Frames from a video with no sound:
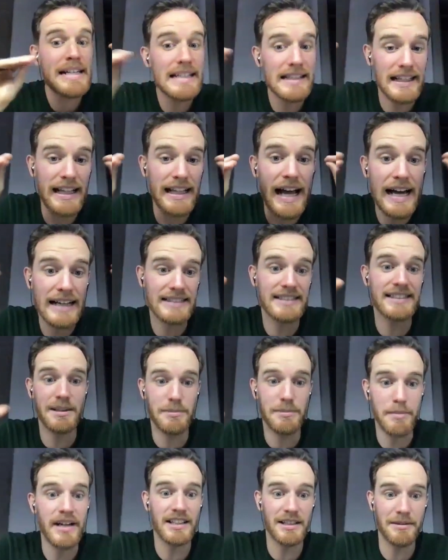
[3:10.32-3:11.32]
I know with many
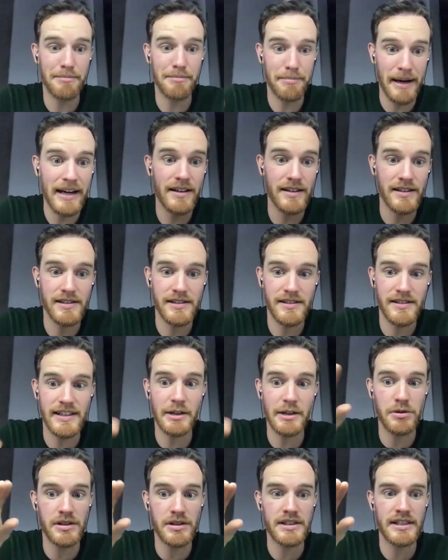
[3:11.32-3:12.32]
Latin American
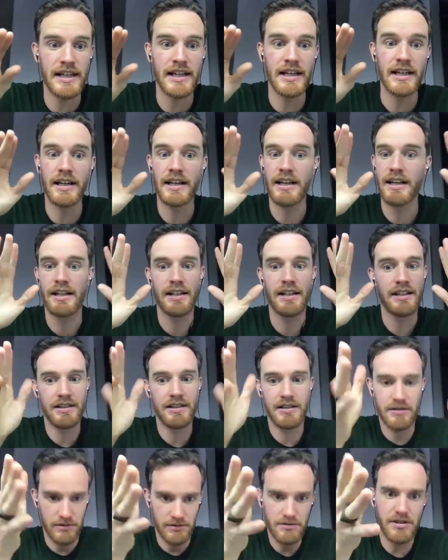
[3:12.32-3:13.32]
parents, they will say
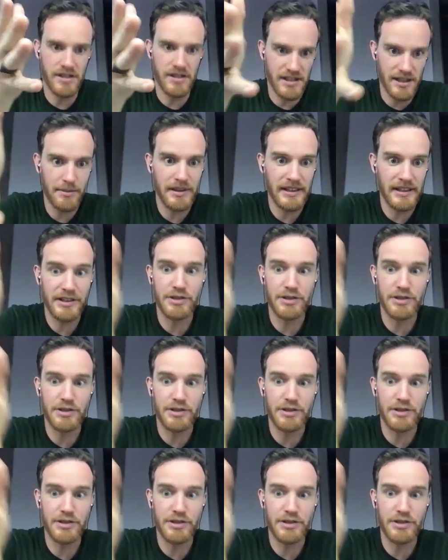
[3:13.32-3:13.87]
to somebody